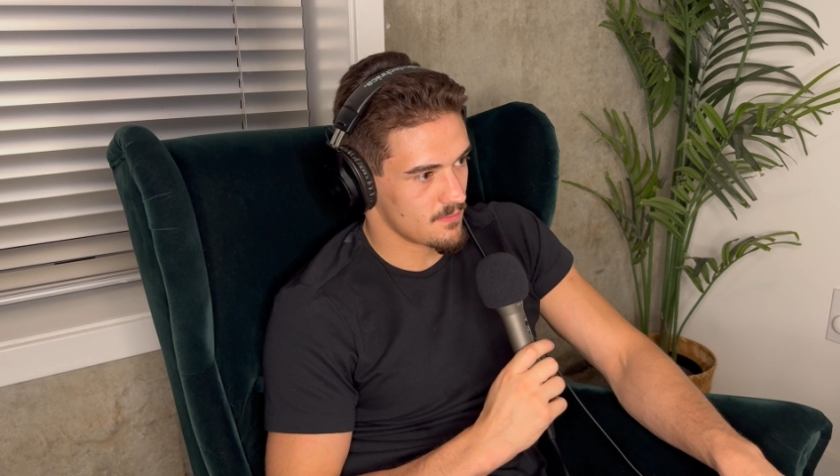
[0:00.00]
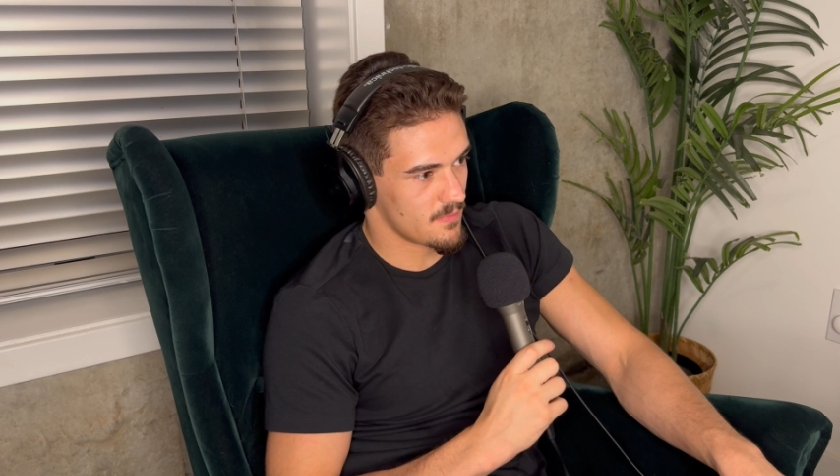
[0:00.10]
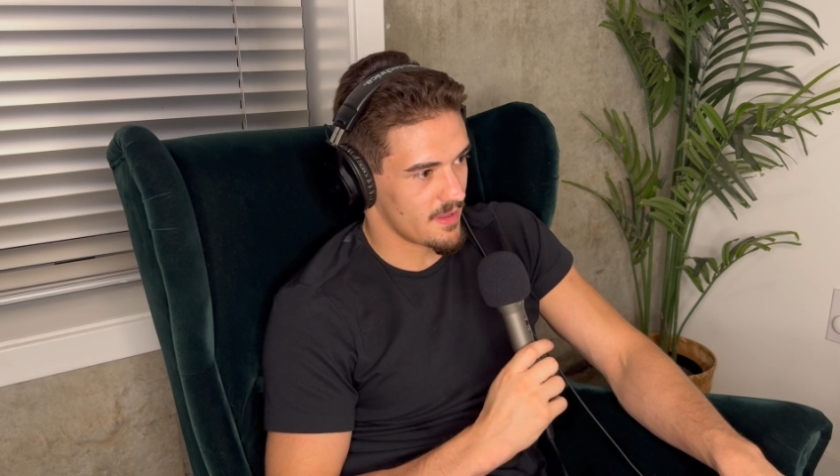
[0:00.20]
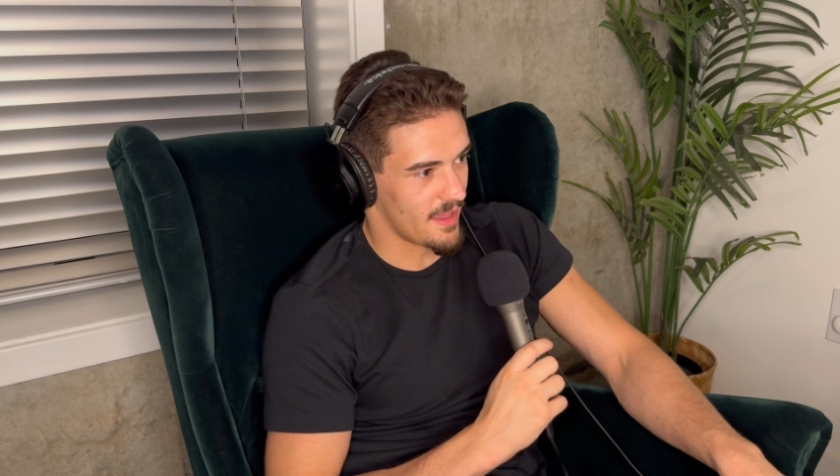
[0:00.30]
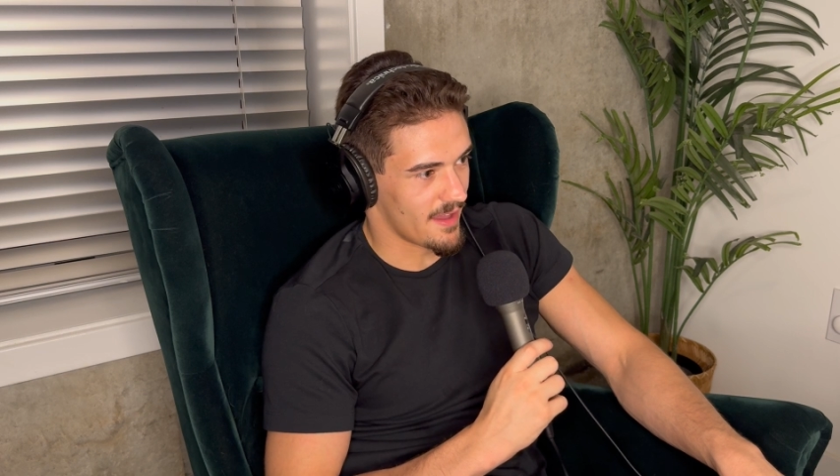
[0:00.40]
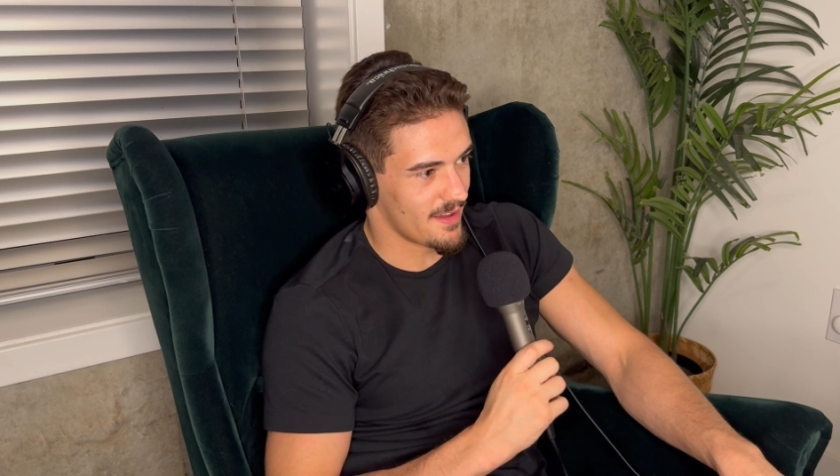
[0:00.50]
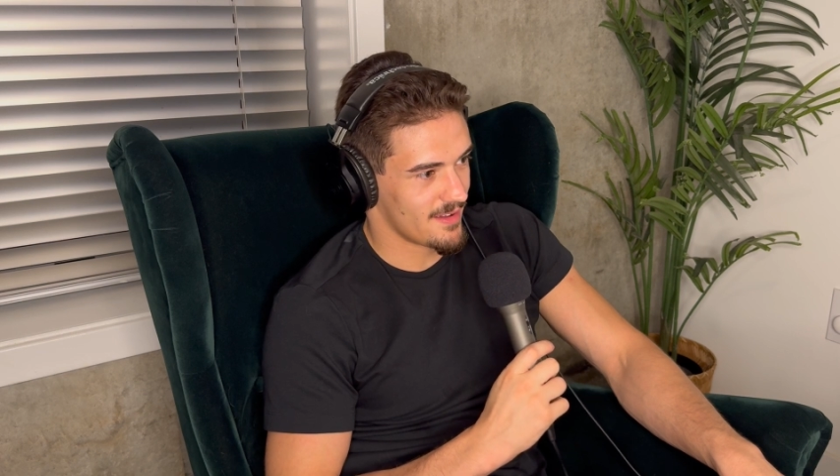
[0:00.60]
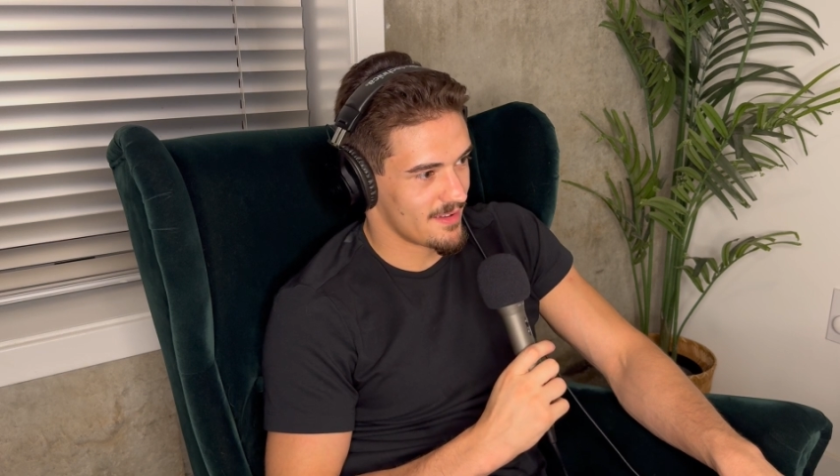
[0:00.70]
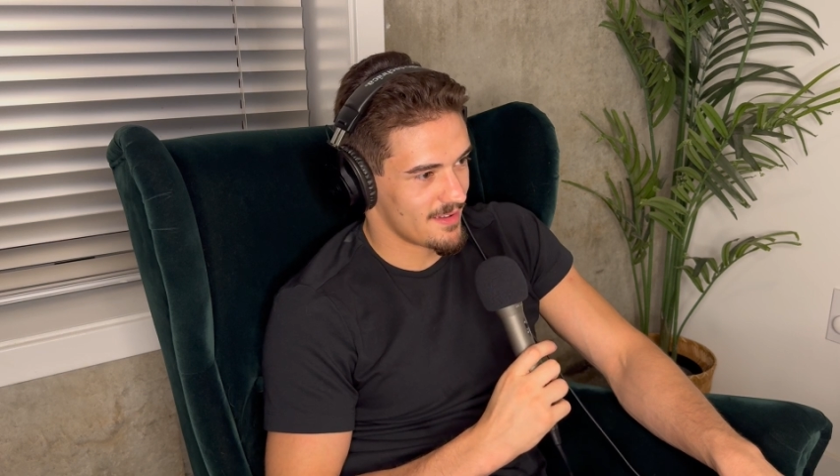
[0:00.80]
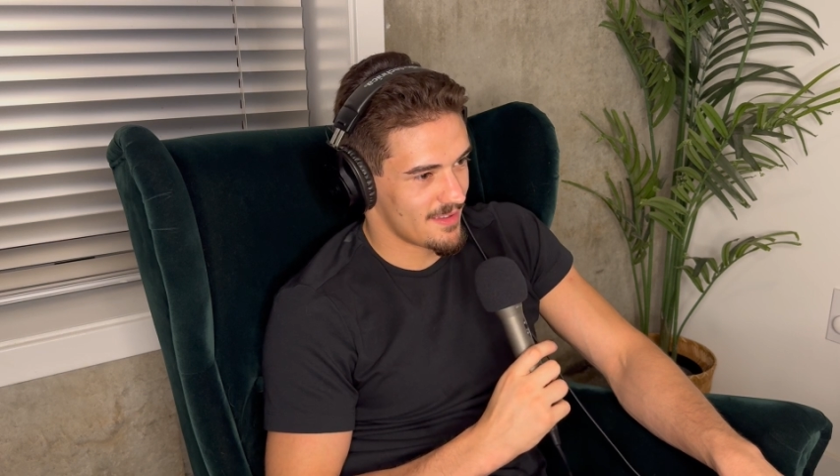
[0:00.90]
Yeah.
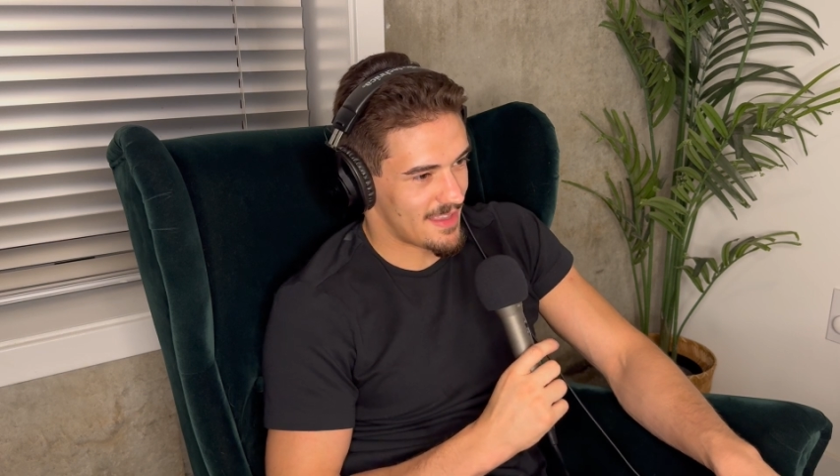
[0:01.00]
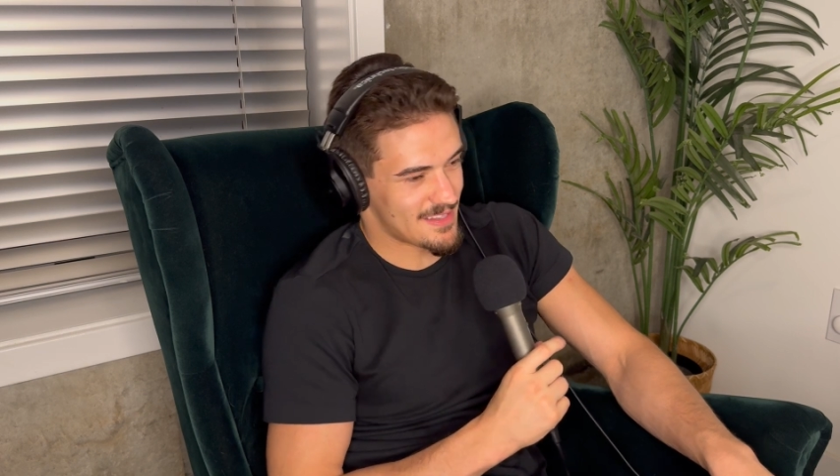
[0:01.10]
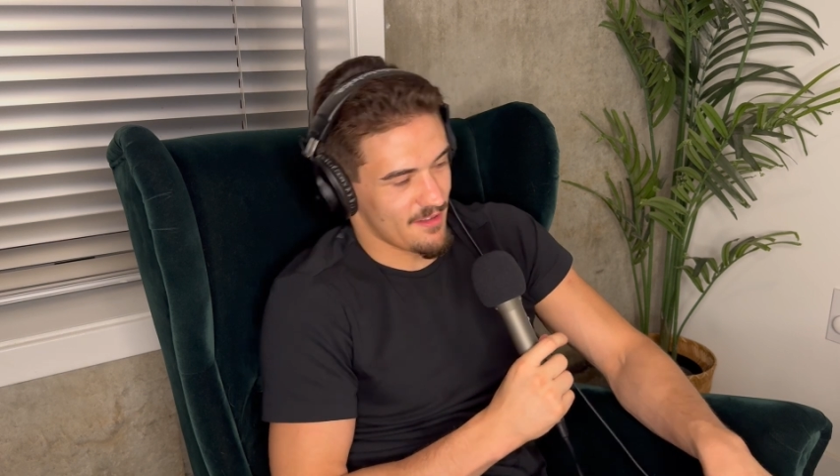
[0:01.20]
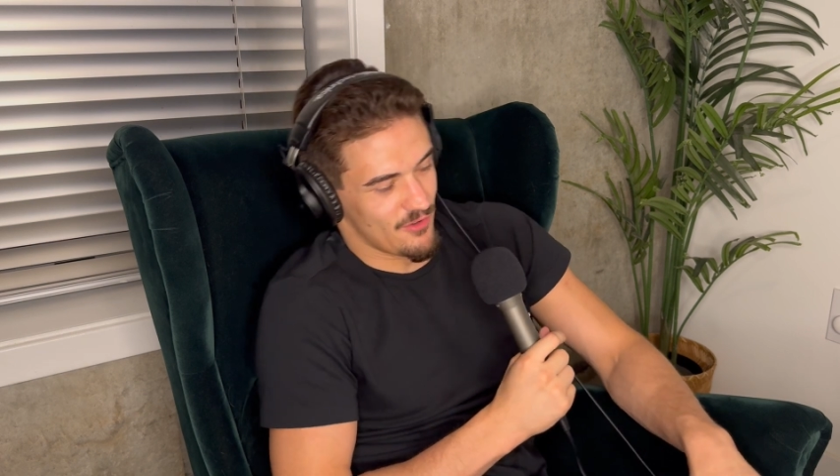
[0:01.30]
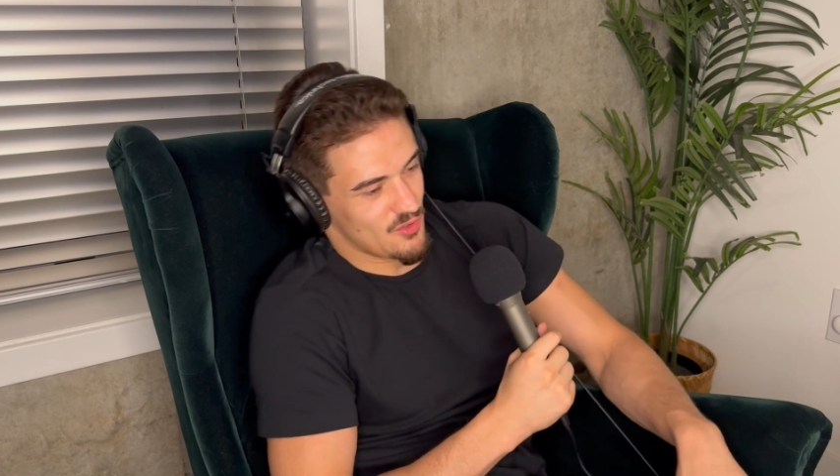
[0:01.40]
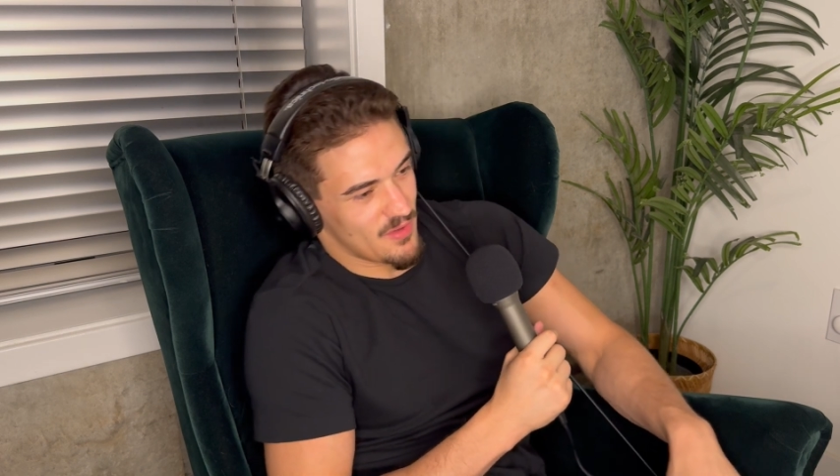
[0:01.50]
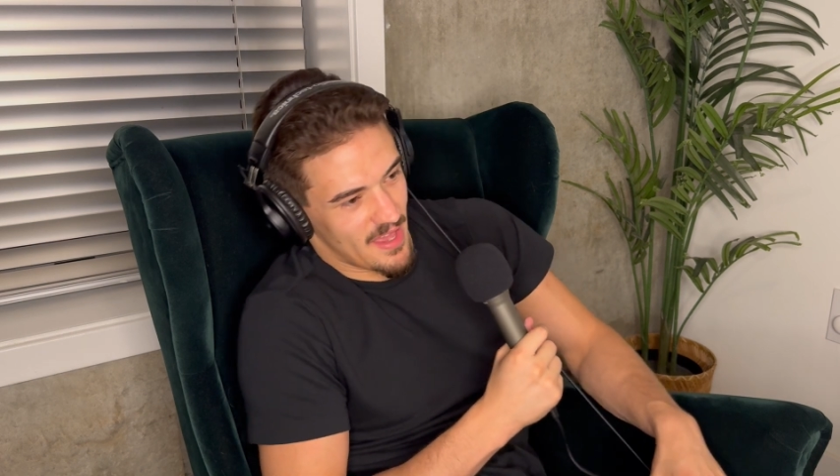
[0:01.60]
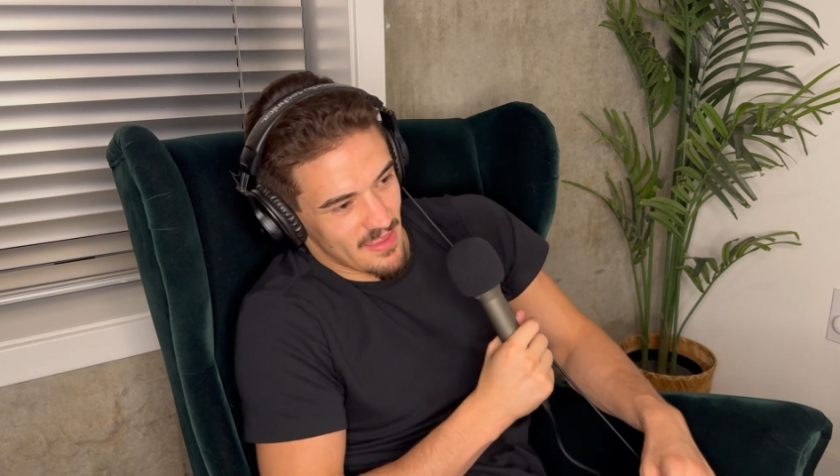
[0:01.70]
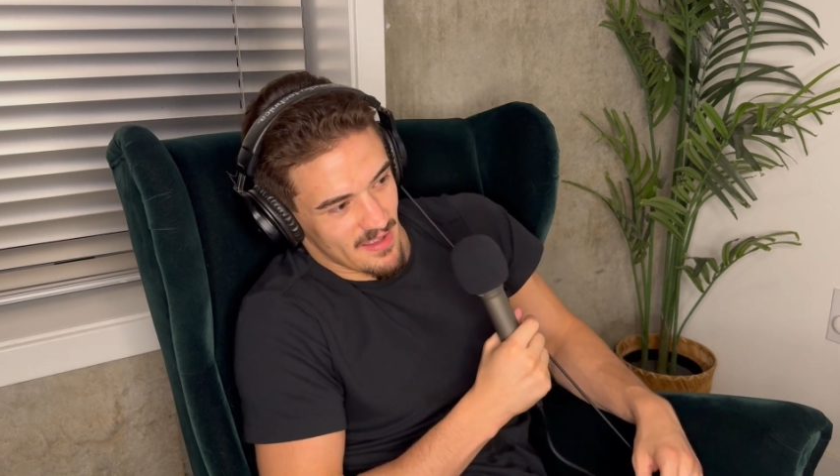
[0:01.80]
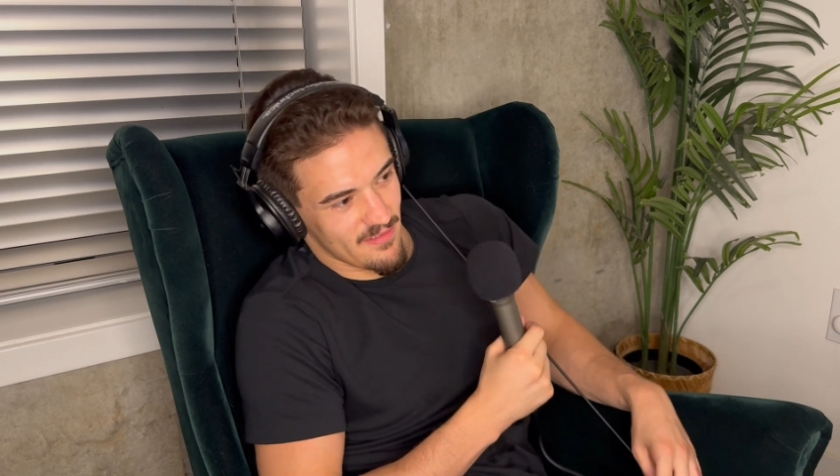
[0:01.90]
That's how it feels with
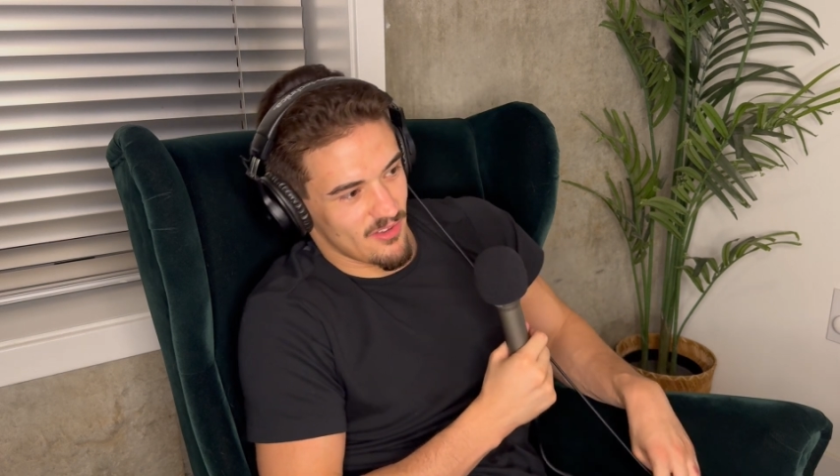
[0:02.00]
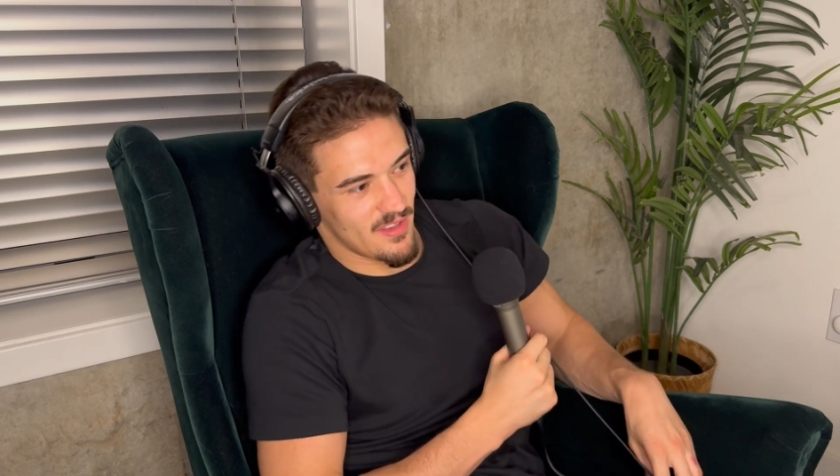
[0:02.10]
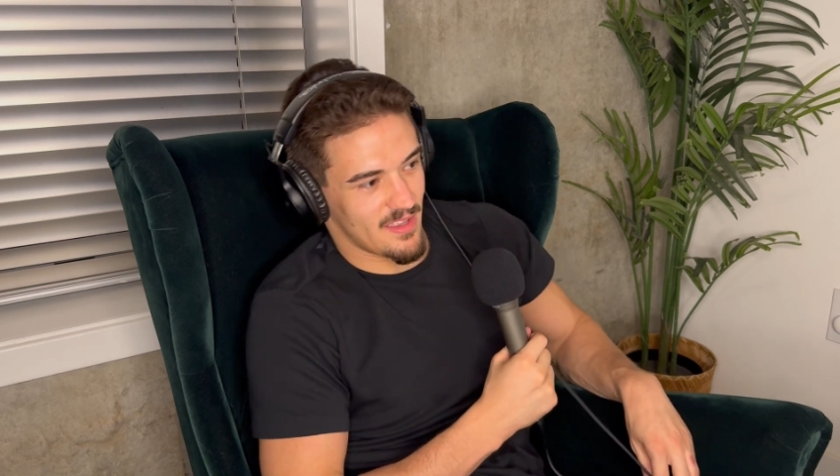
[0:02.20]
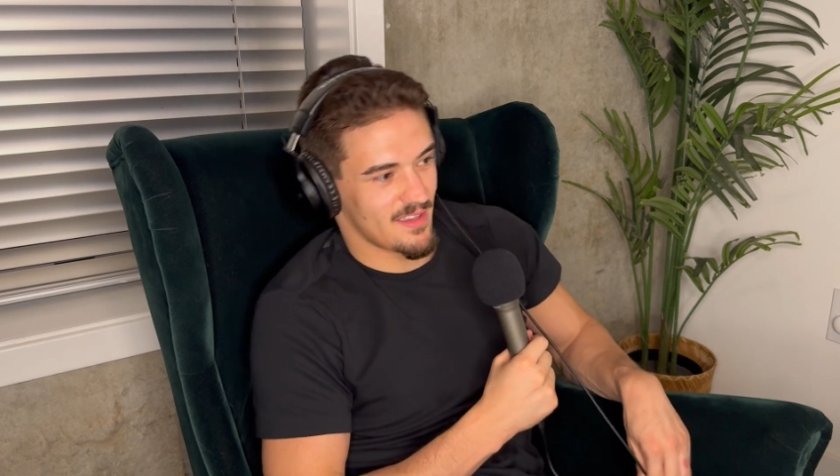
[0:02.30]
anything, I feel like.